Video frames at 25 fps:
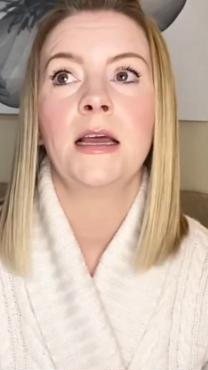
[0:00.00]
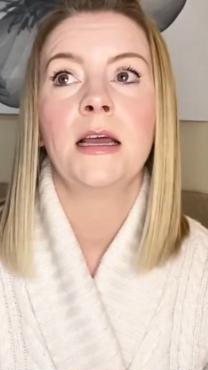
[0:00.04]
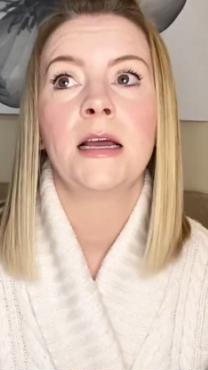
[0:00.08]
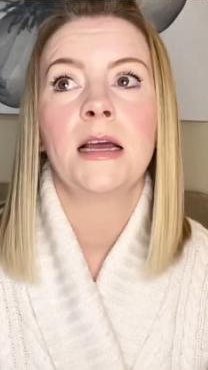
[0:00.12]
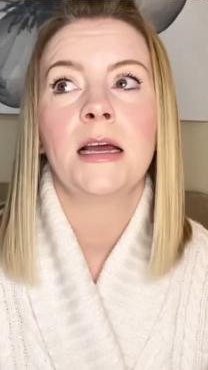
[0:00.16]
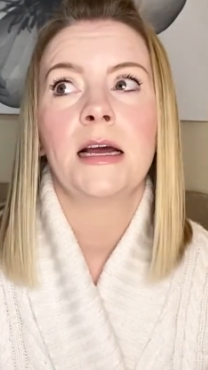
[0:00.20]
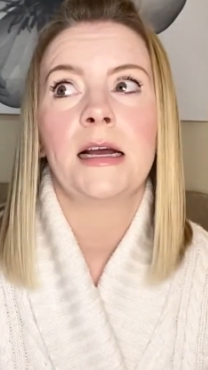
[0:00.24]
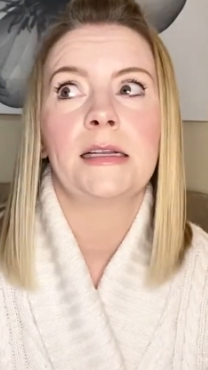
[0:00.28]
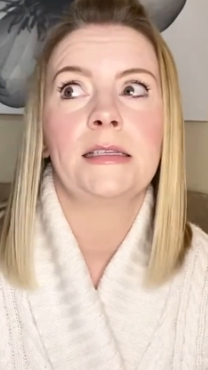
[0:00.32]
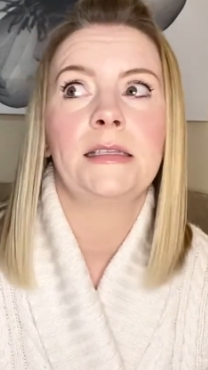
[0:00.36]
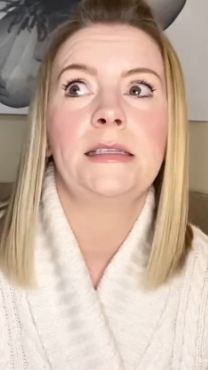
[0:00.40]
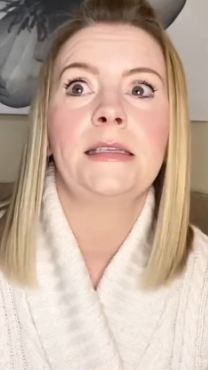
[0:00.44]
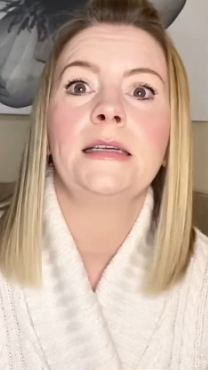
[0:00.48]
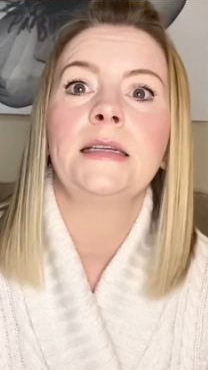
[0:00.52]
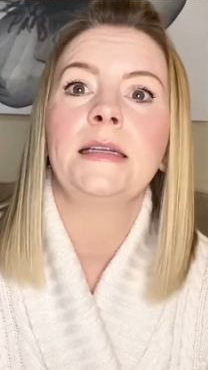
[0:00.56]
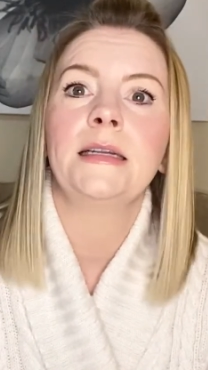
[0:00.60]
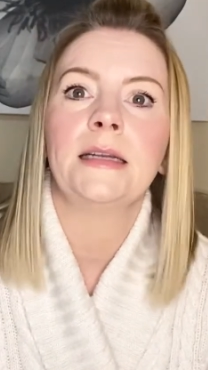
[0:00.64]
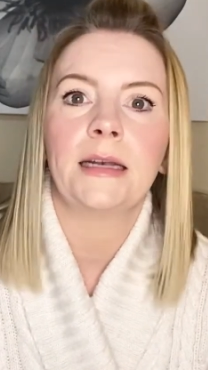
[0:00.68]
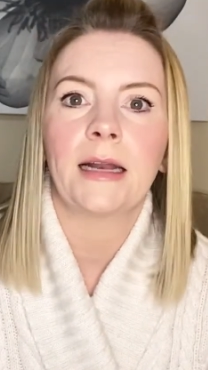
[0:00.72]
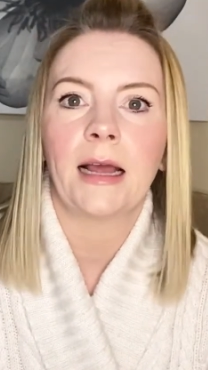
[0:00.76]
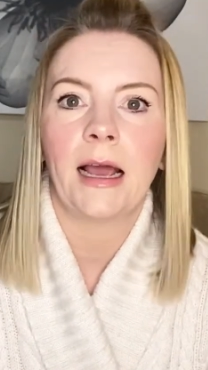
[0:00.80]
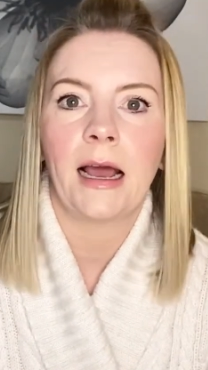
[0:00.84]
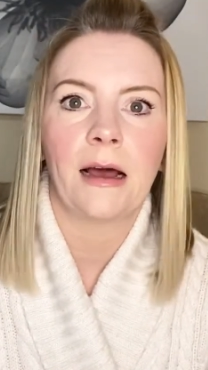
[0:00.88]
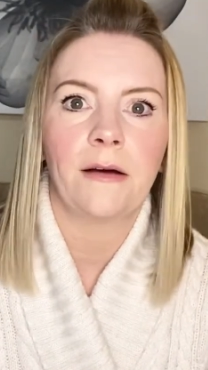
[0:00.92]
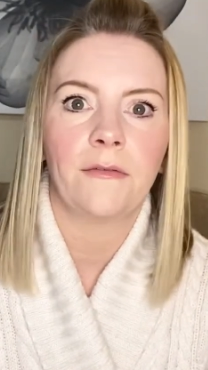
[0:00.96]
I
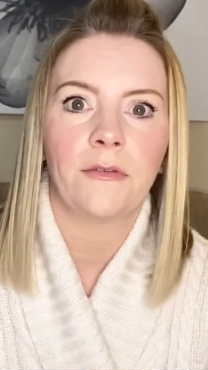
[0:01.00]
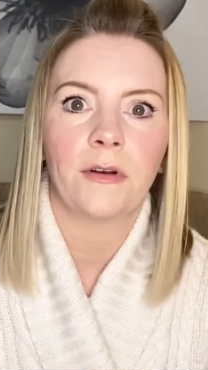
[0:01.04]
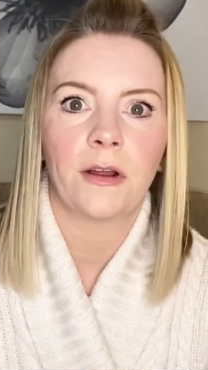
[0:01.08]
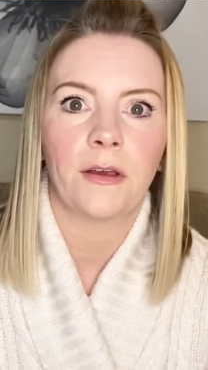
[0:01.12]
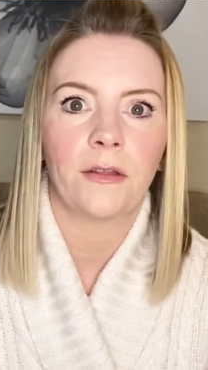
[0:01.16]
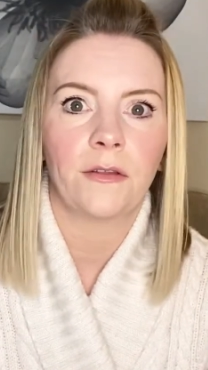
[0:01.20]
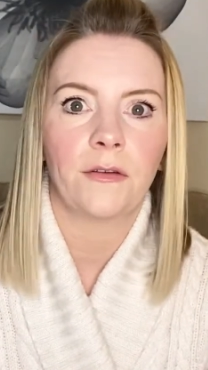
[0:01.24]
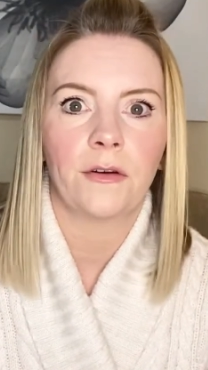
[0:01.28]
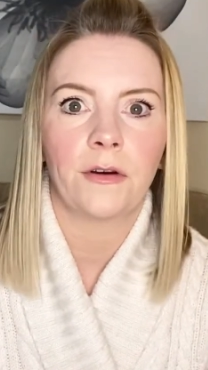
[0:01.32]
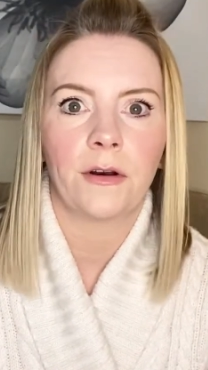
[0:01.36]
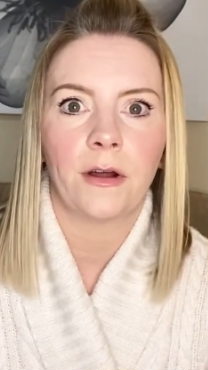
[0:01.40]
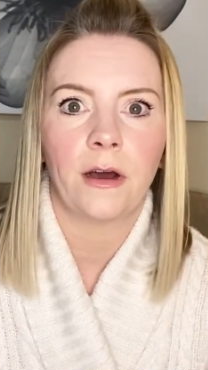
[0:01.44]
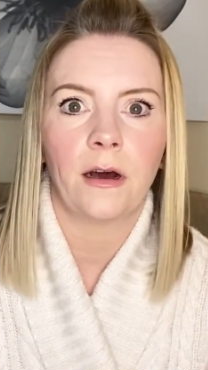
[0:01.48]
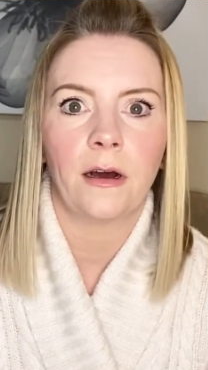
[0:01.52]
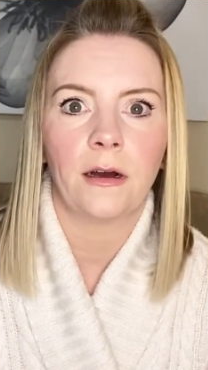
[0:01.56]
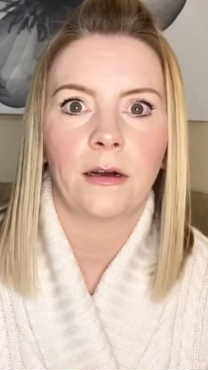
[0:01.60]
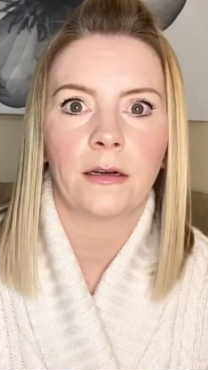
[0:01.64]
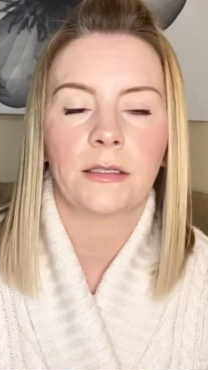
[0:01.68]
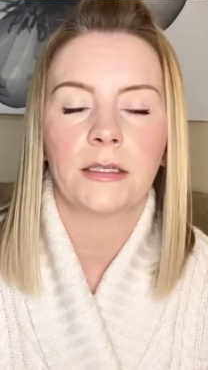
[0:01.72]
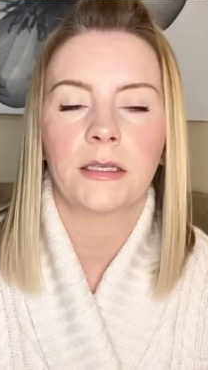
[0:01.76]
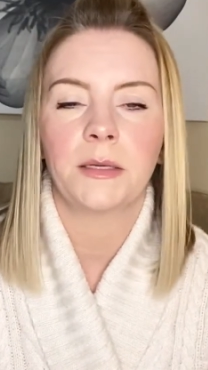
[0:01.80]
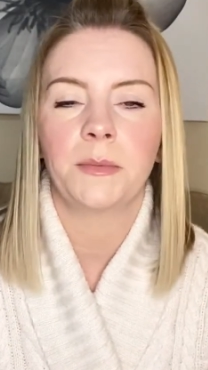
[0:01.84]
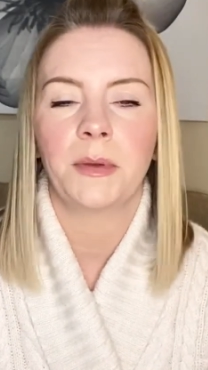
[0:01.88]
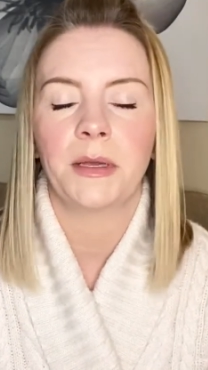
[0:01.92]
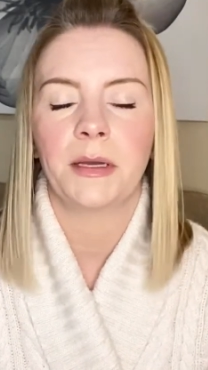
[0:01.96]
didn't have another
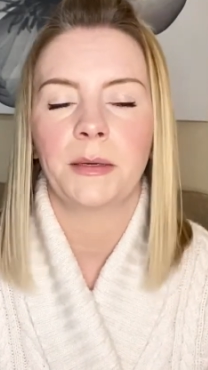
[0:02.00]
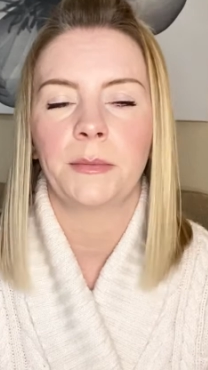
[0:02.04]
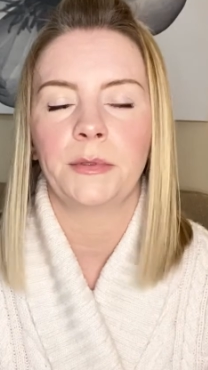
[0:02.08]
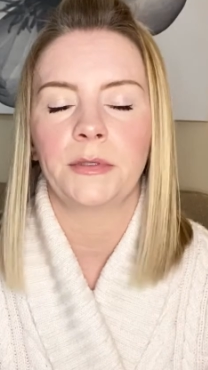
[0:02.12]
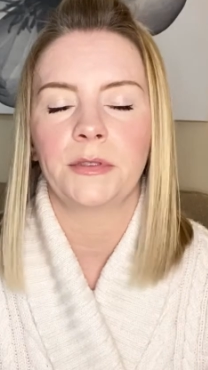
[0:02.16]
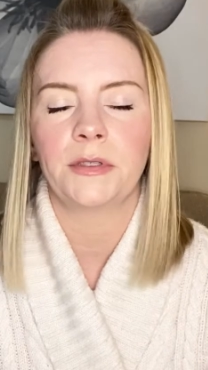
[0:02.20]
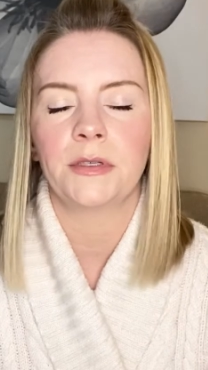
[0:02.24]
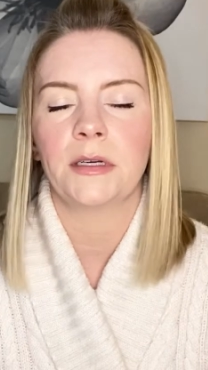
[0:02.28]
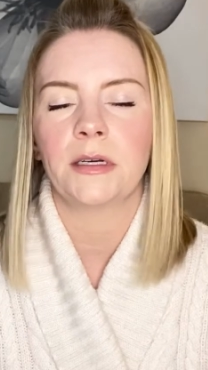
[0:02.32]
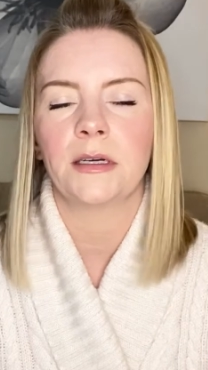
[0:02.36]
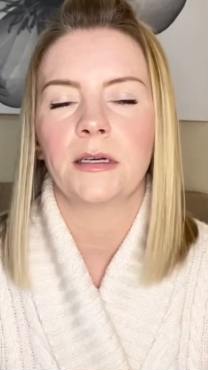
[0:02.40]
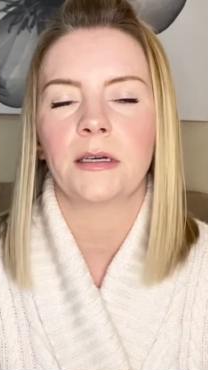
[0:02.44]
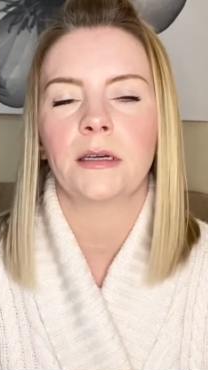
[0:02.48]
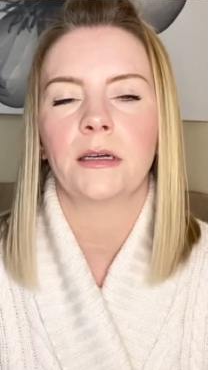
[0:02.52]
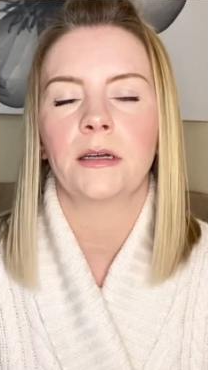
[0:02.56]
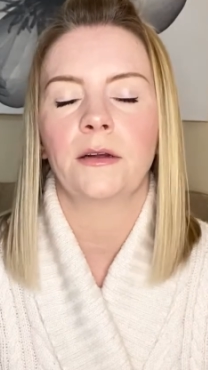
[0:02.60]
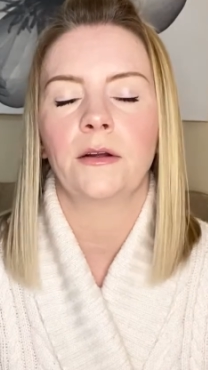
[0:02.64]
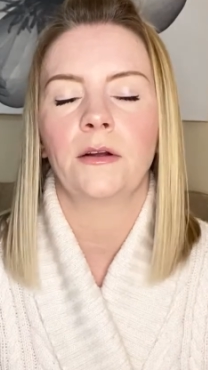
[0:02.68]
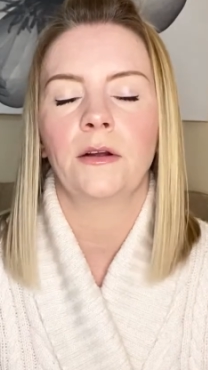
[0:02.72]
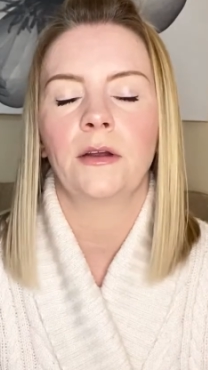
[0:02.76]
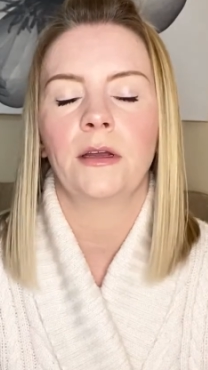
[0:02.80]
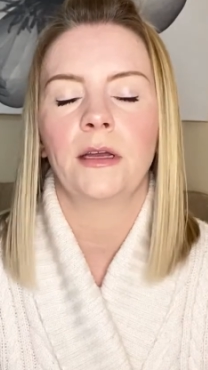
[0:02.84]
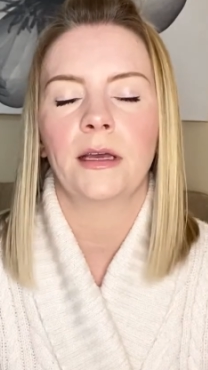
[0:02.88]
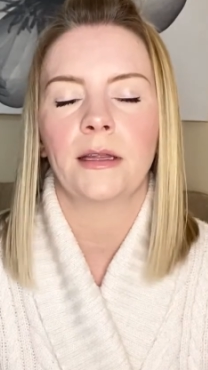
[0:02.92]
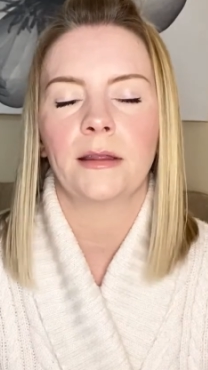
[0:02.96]
dog to be able to
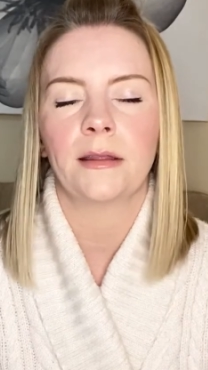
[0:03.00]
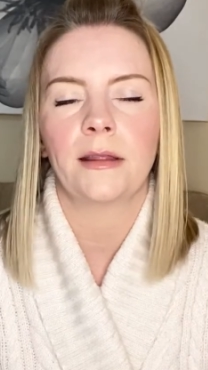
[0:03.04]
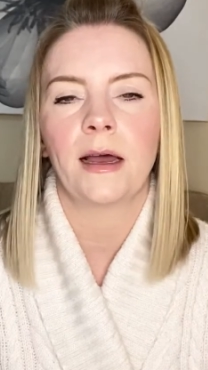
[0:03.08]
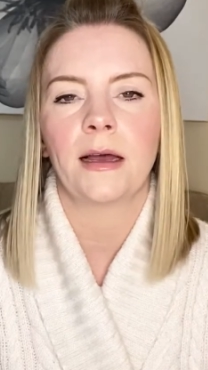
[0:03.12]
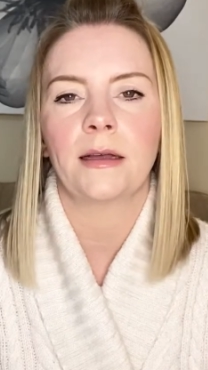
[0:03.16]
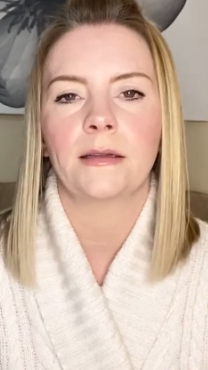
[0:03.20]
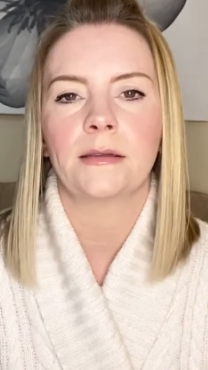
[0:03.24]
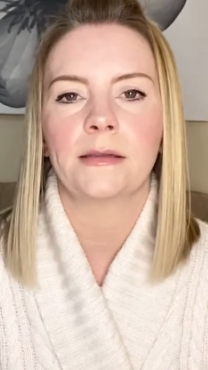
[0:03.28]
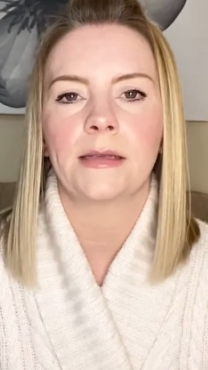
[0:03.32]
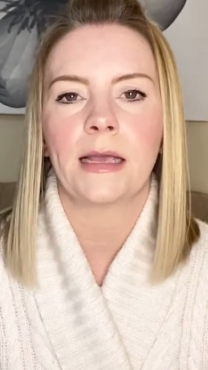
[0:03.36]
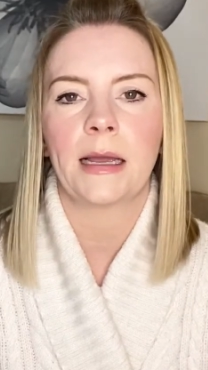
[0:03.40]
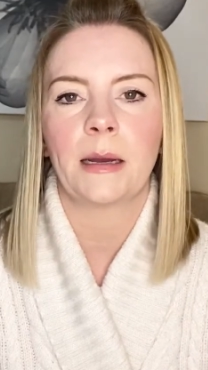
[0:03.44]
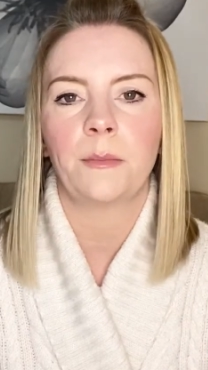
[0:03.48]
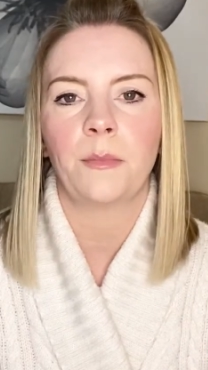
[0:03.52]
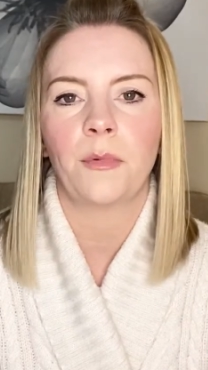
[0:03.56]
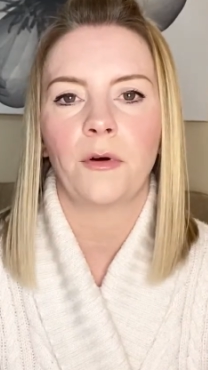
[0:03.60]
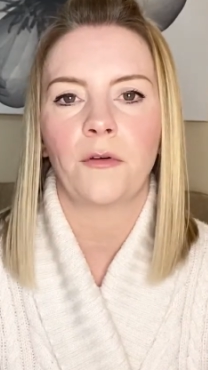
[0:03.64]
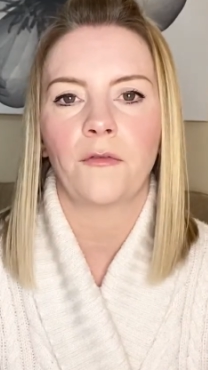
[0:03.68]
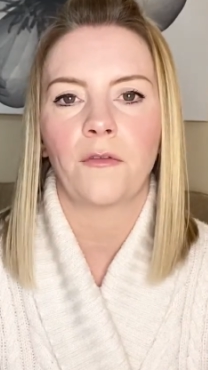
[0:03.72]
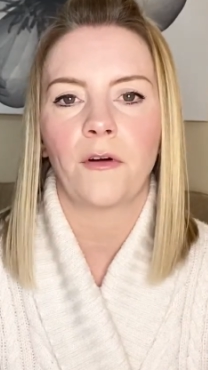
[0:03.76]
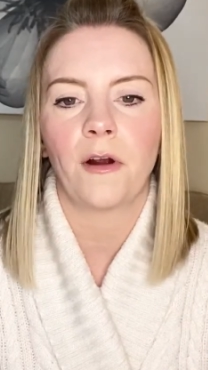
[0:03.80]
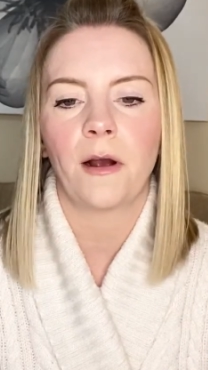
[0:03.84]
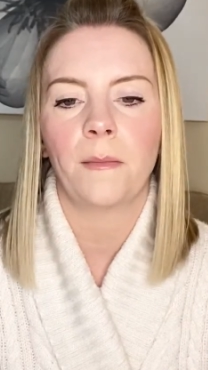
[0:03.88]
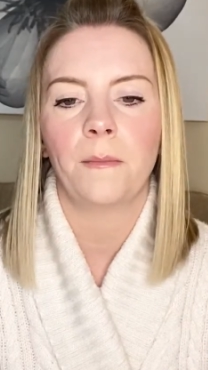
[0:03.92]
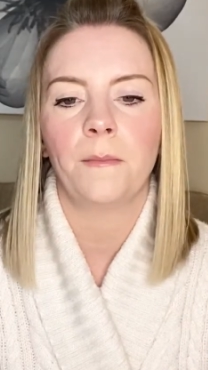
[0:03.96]
get that sample
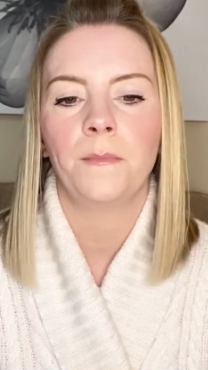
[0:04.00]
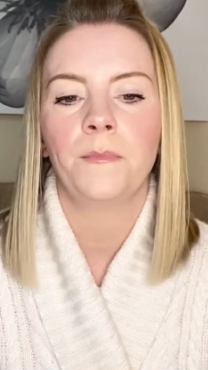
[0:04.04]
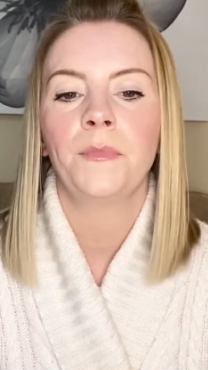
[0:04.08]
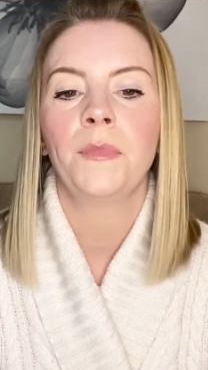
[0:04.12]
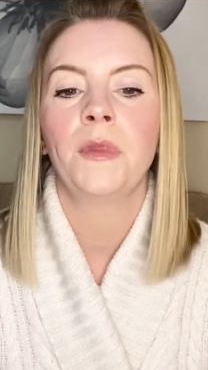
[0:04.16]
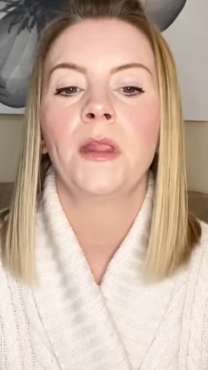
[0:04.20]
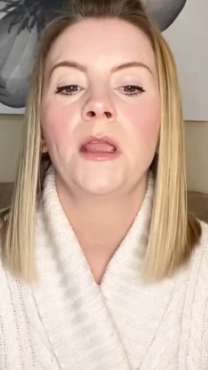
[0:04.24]
from.